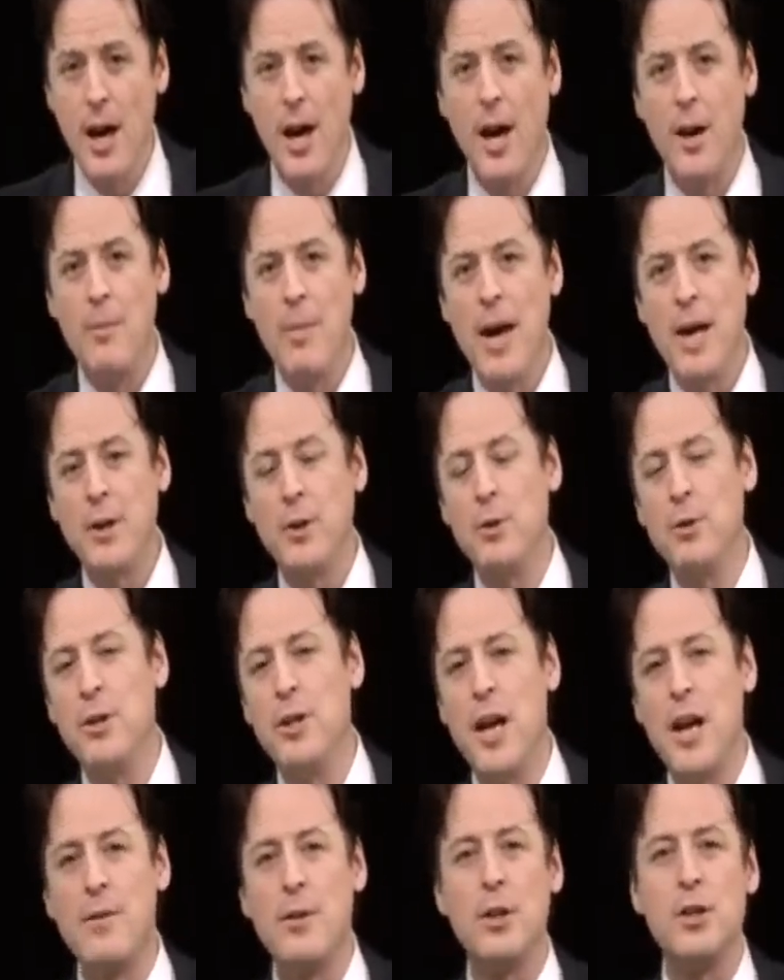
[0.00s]
a man who
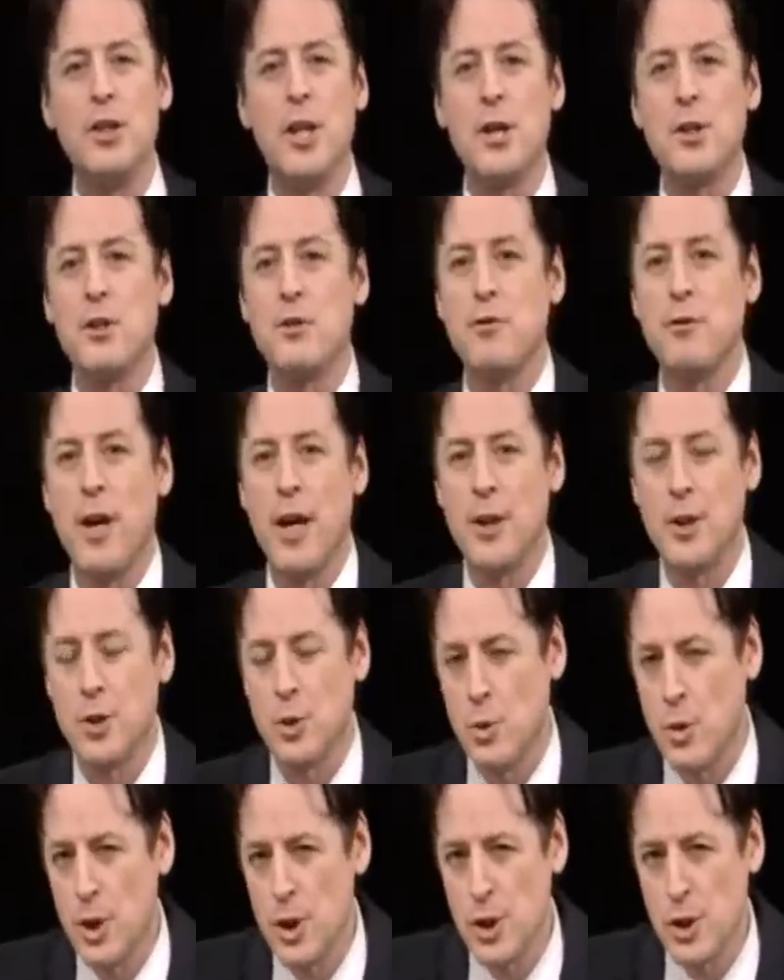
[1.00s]
never justified
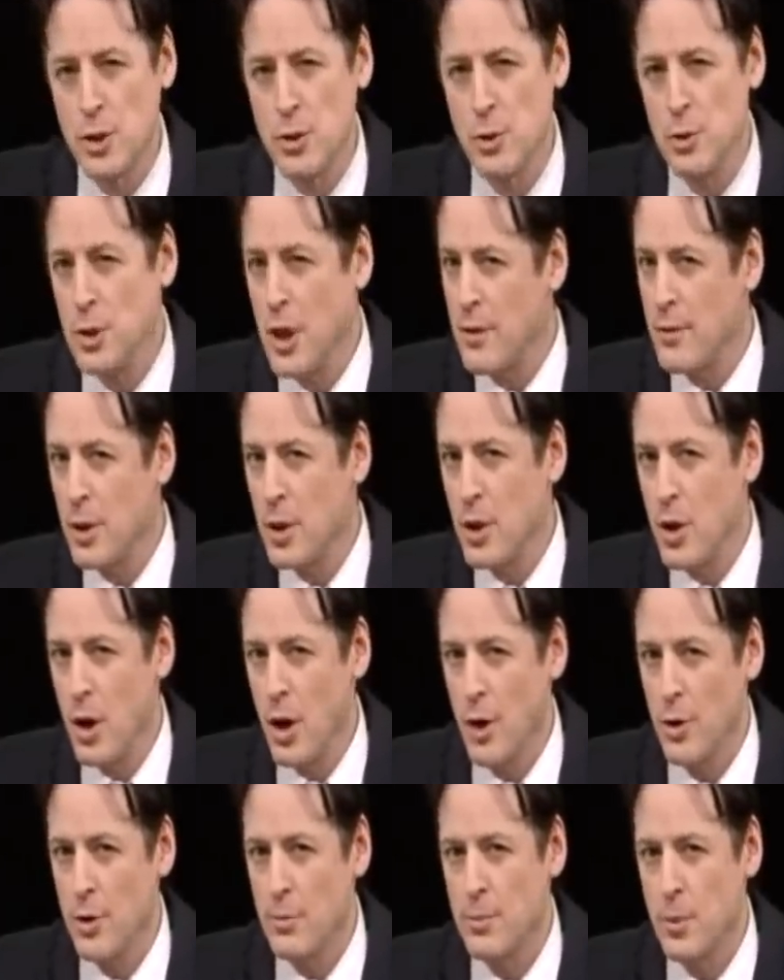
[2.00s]
torture, who never
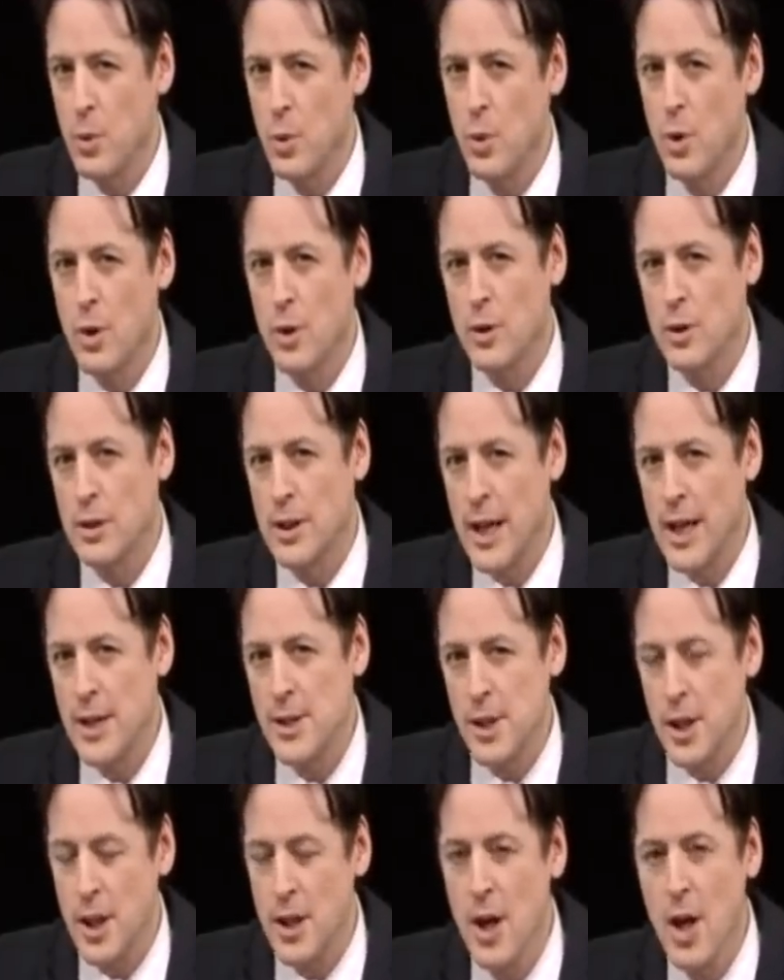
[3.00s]
called the poor
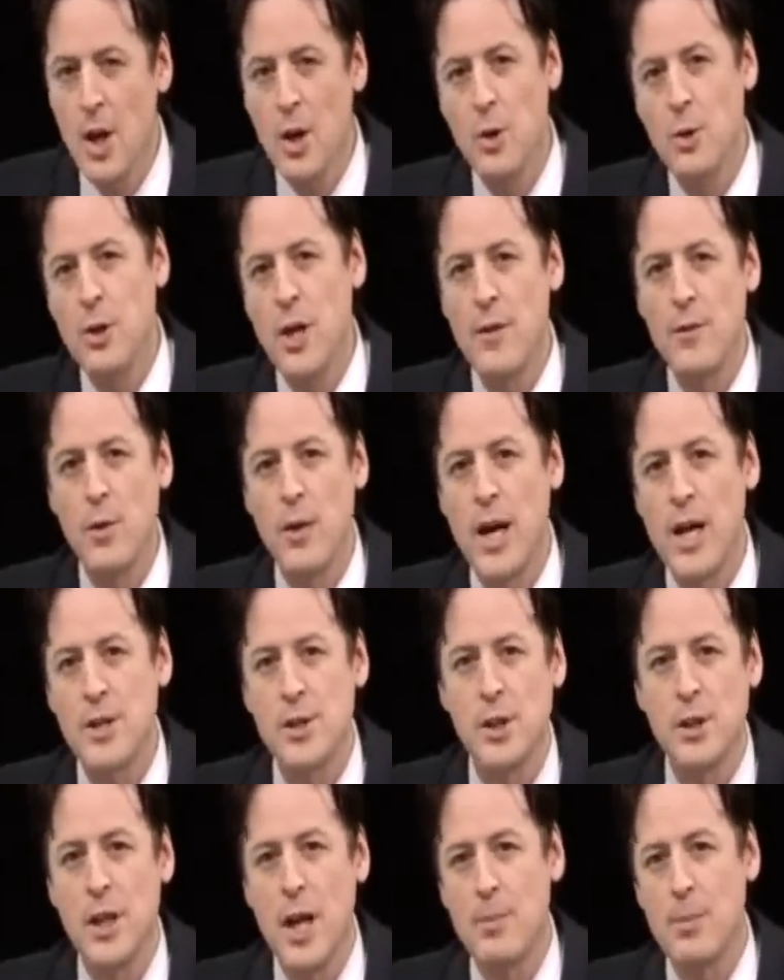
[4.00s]
lazy, who never
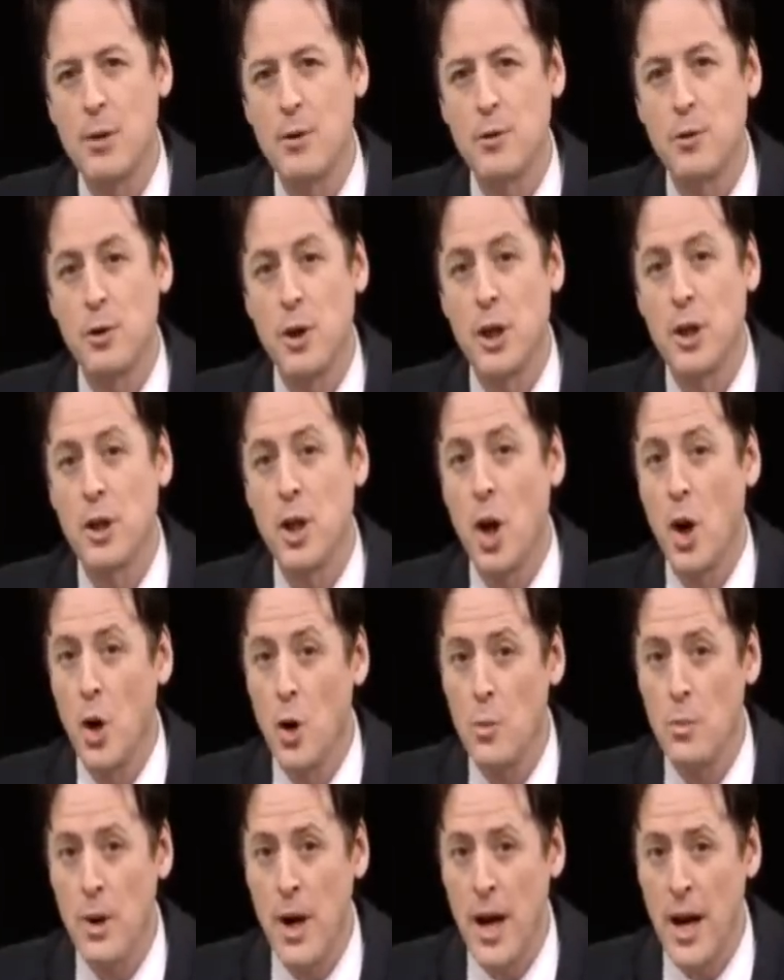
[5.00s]
asked a leper for a
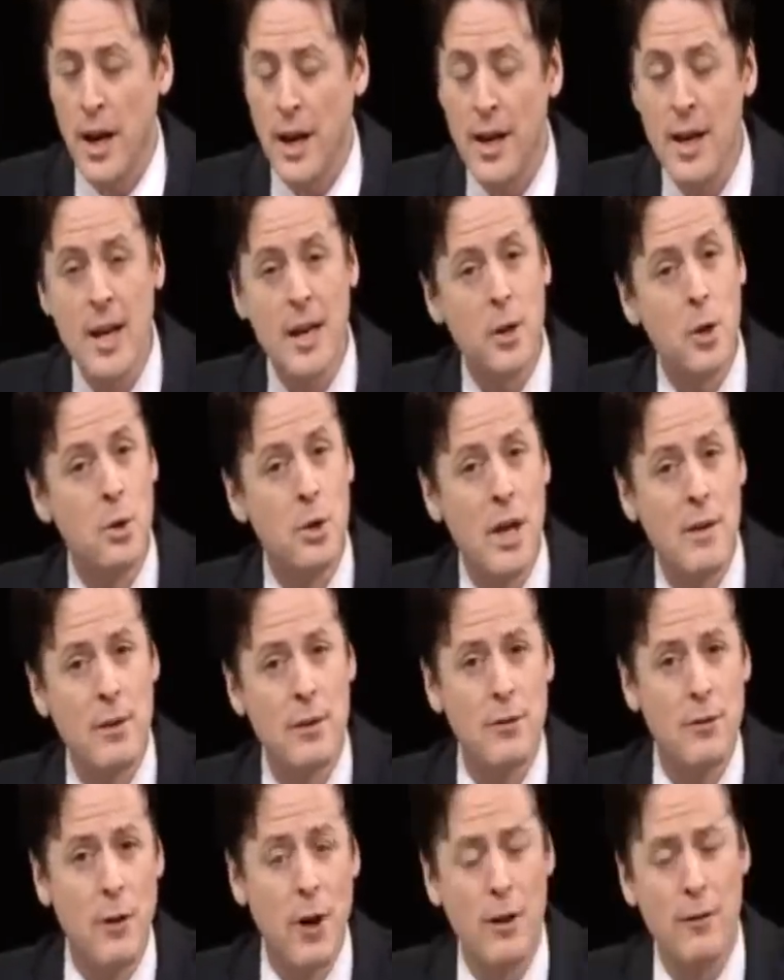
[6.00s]
copay, who
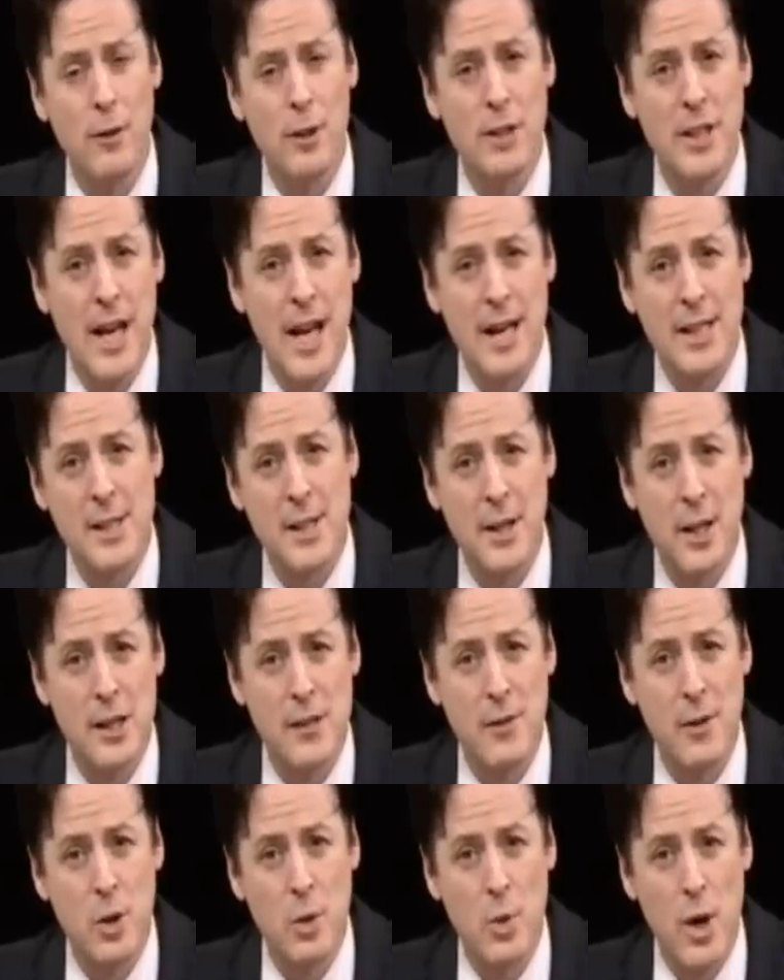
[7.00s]
never fought for tax
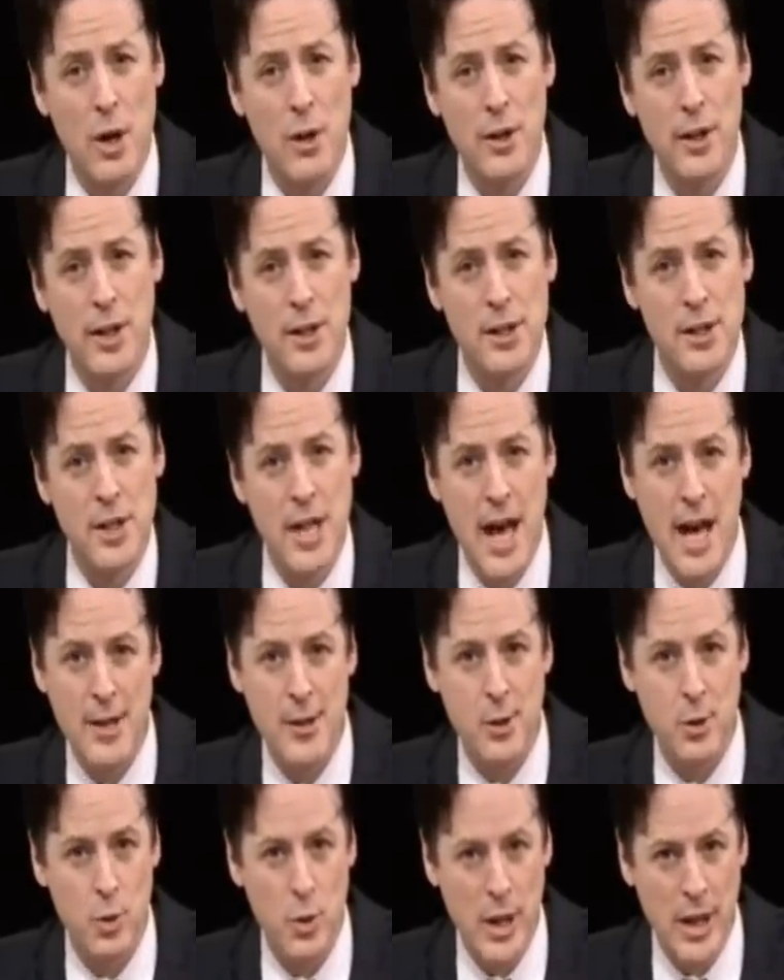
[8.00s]
cuts for the wealthiest
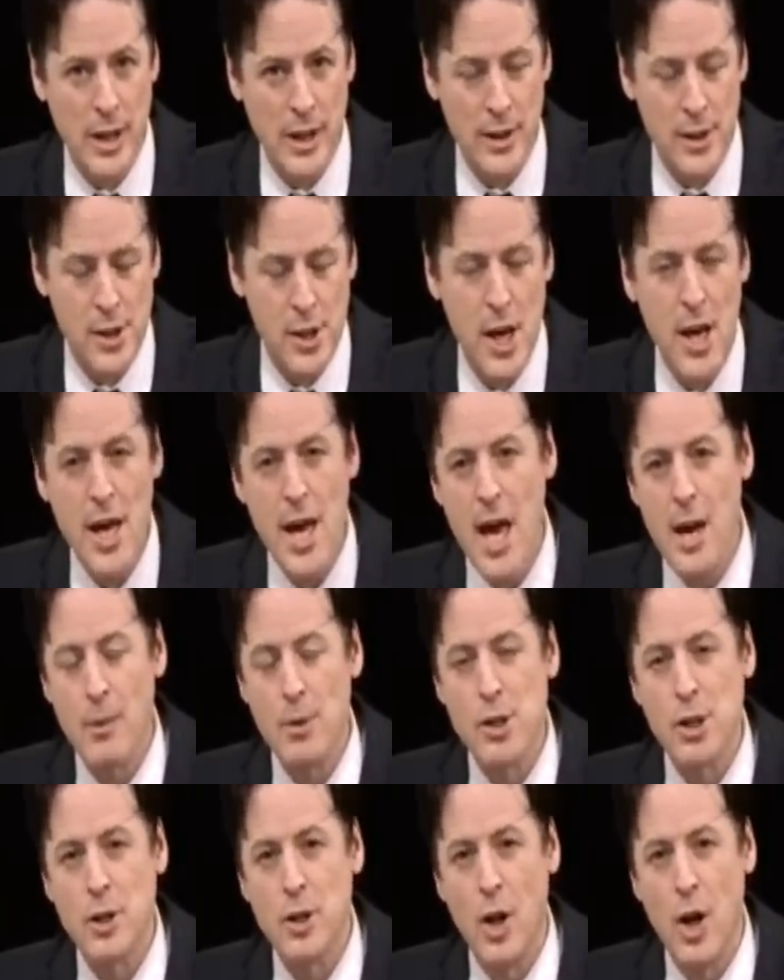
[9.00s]
Nazarenes, and
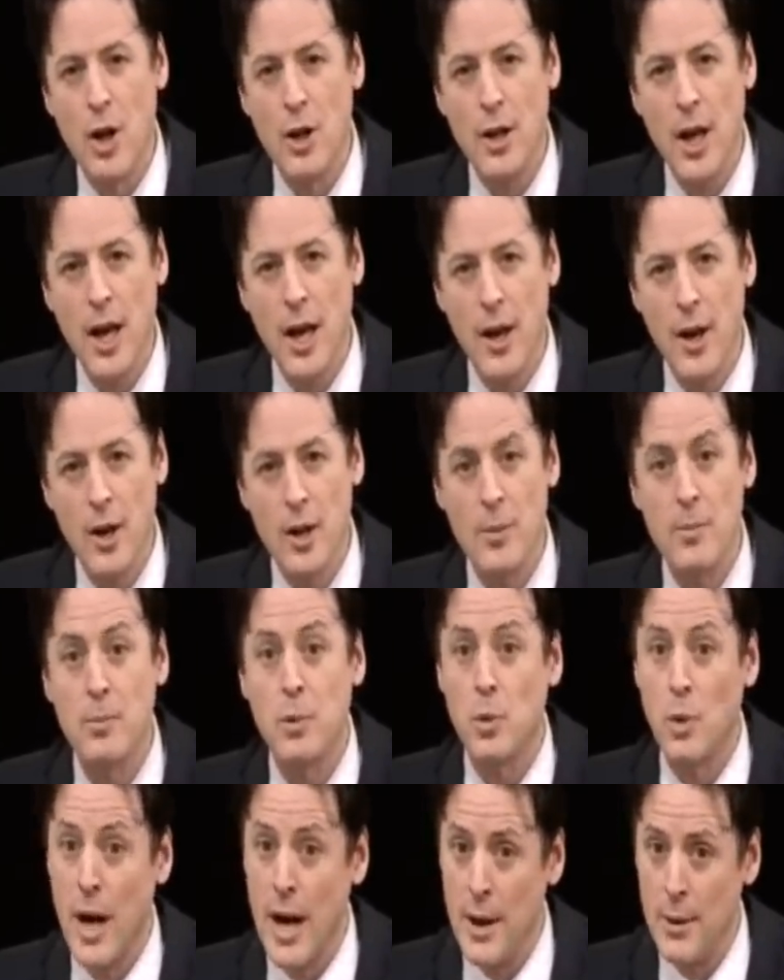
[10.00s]
was a long-haired,
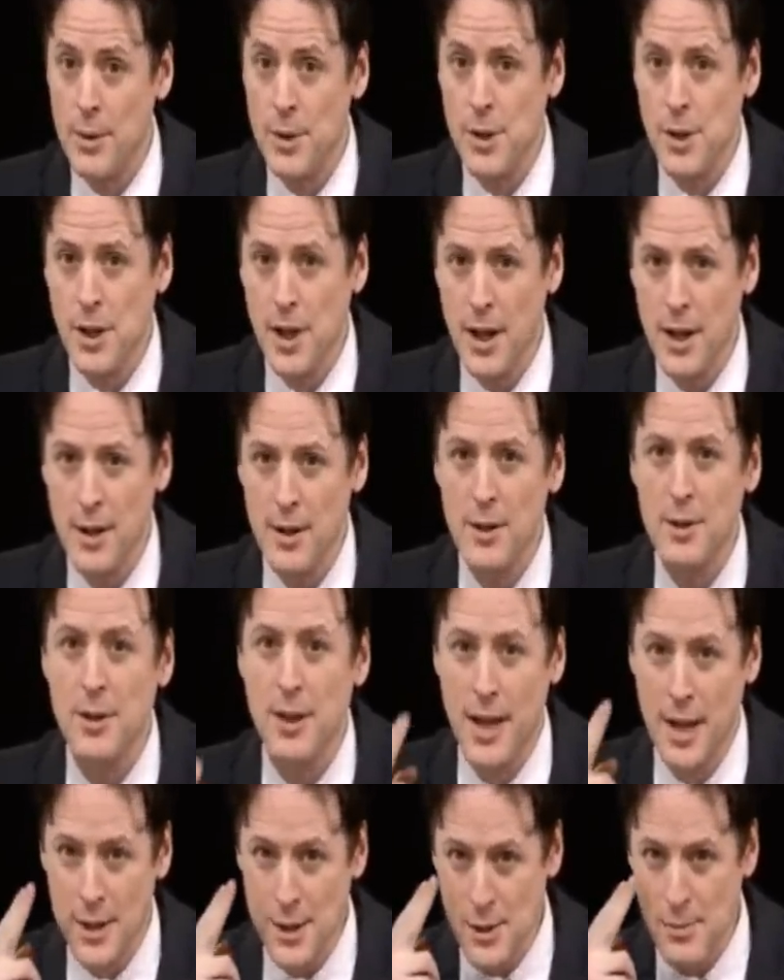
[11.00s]
brown-skinned,
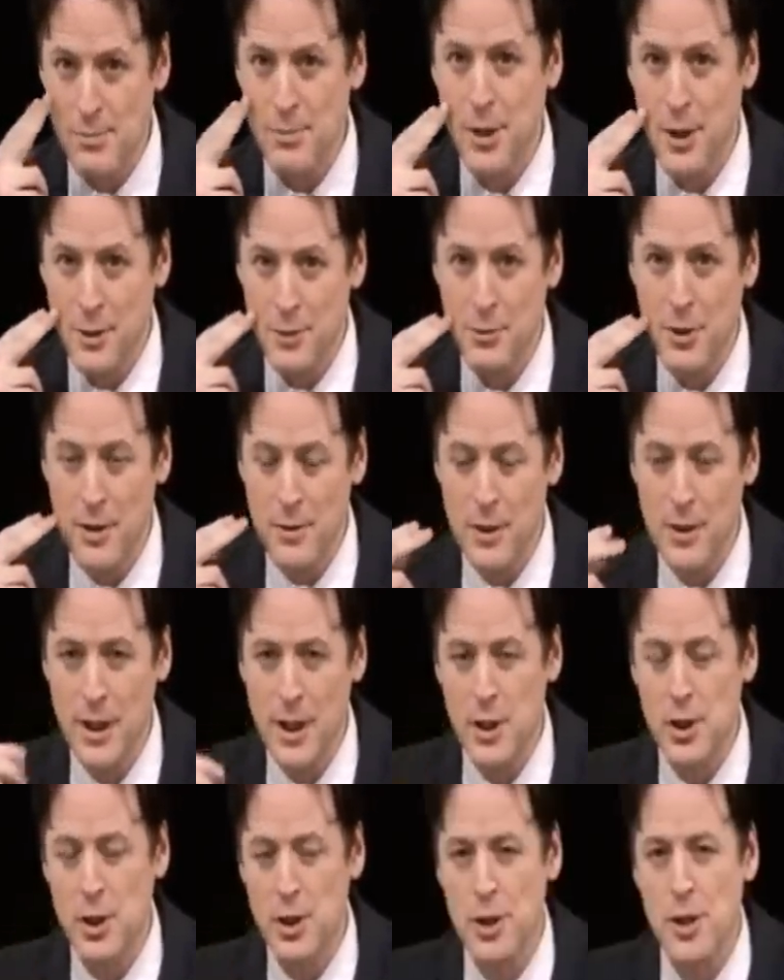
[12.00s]
that's in
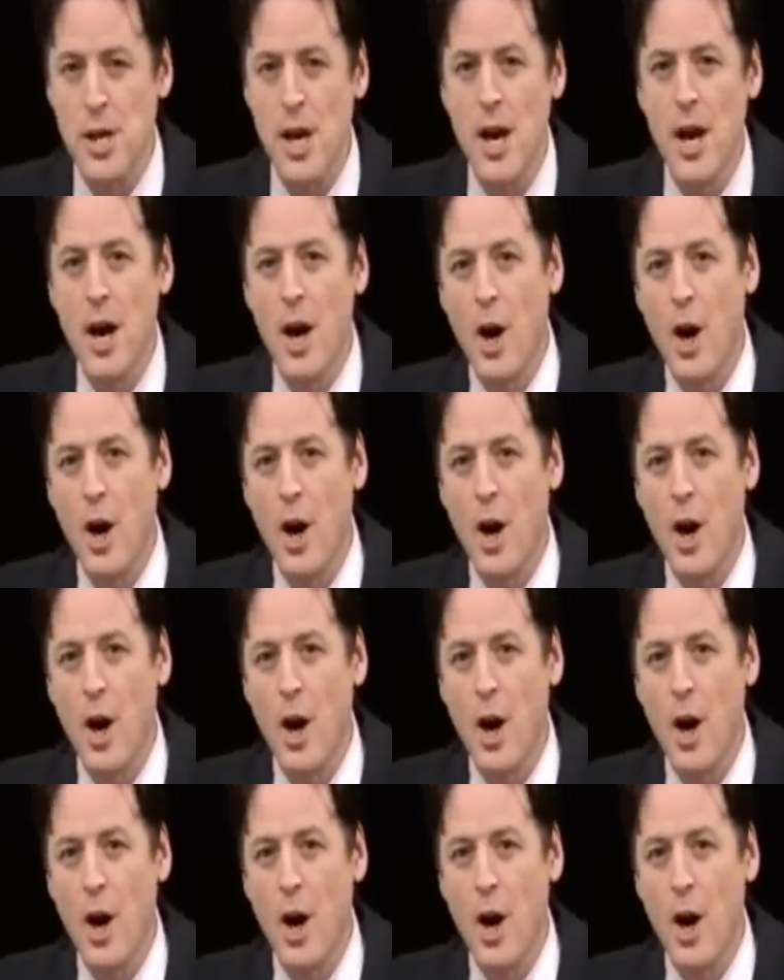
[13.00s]
Revelations,